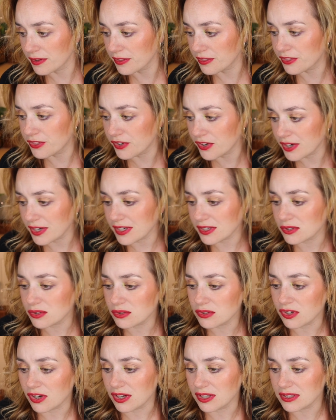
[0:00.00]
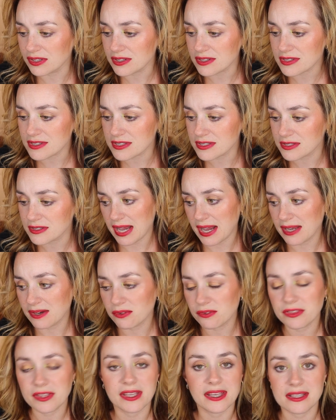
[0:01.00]
$32, I
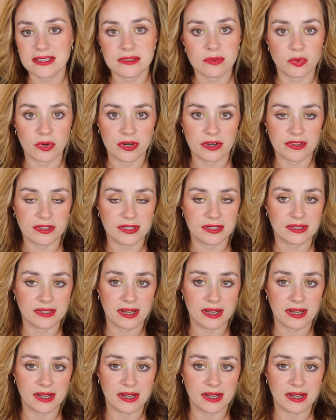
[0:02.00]
don't think it's worth it.